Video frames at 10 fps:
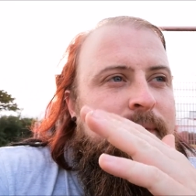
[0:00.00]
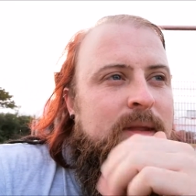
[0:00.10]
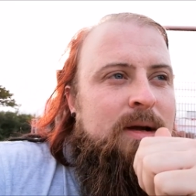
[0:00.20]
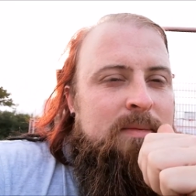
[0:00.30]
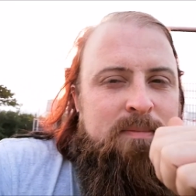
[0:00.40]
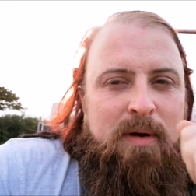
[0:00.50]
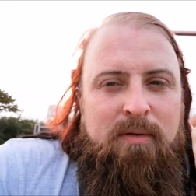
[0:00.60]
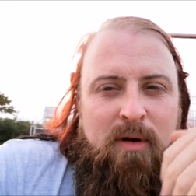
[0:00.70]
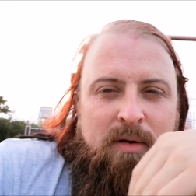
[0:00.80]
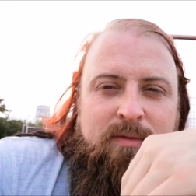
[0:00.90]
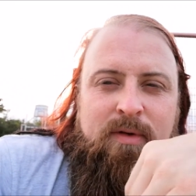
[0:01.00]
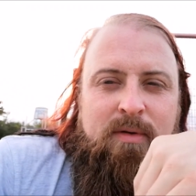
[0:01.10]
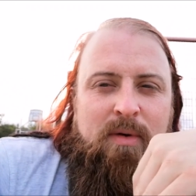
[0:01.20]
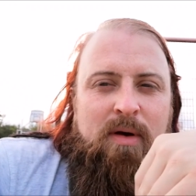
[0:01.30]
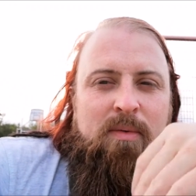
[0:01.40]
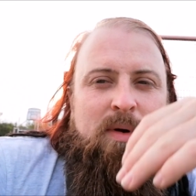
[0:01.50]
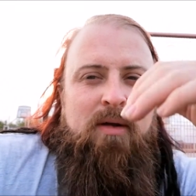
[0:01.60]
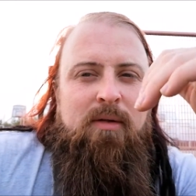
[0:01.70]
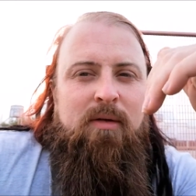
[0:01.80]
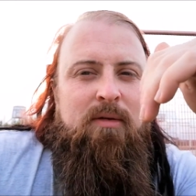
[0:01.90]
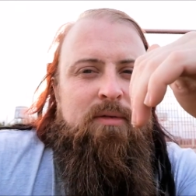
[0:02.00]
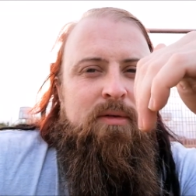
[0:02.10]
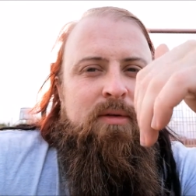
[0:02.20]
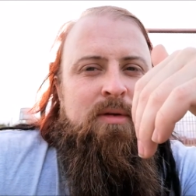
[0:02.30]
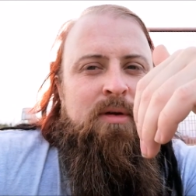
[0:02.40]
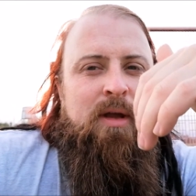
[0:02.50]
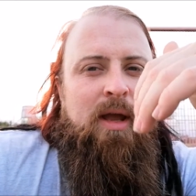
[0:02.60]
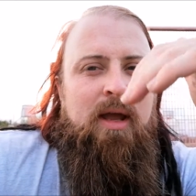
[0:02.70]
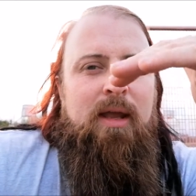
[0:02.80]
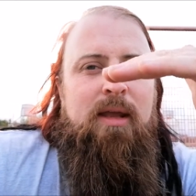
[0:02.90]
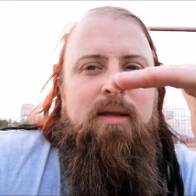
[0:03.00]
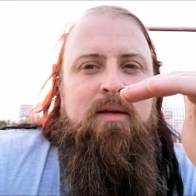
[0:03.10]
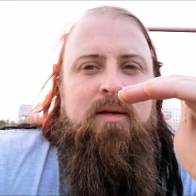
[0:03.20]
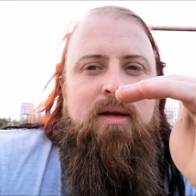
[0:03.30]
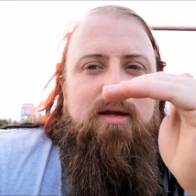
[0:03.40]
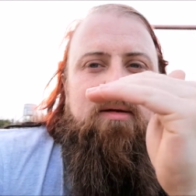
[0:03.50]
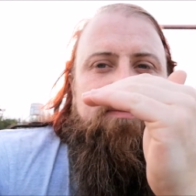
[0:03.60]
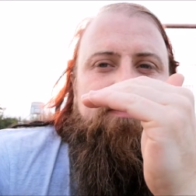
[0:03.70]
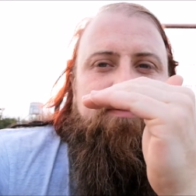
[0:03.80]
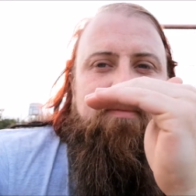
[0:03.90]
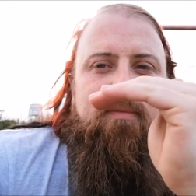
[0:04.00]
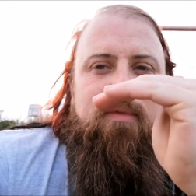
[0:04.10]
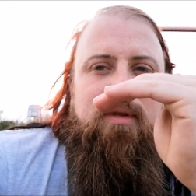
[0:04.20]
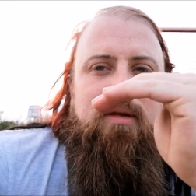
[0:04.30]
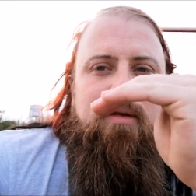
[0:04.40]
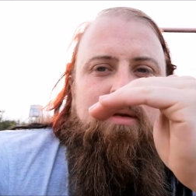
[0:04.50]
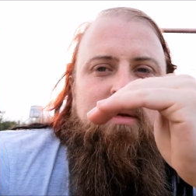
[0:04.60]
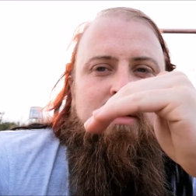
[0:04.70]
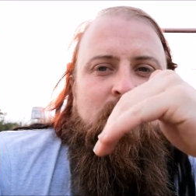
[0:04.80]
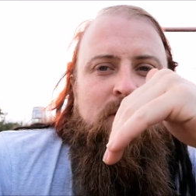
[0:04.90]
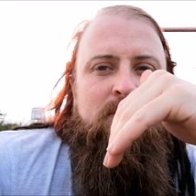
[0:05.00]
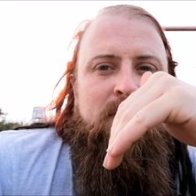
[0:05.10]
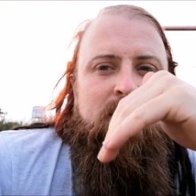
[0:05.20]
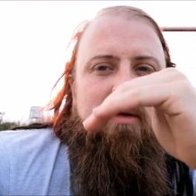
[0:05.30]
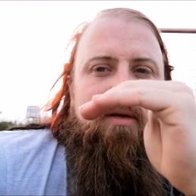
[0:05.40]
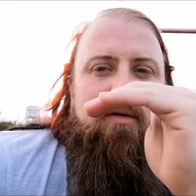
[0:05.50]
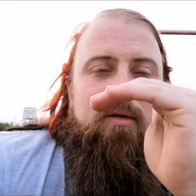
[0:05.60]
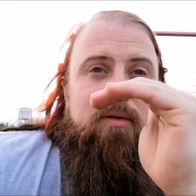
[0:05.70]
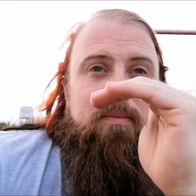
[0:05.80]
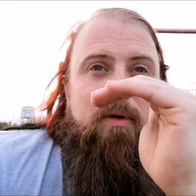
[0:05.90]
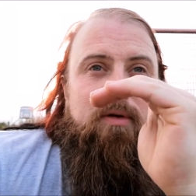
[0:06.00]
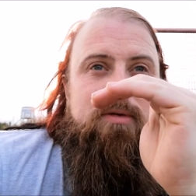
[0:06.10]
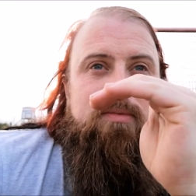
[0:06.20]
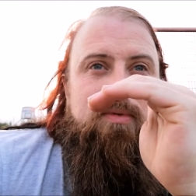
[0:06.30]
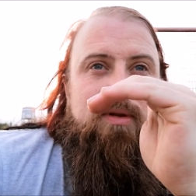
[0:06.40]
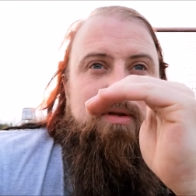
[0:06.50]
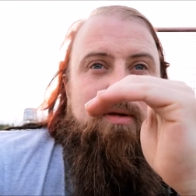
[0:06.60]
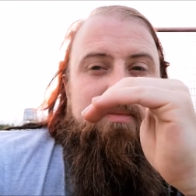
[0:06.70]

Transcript: I can bone over quite well on a um, coping on the box with like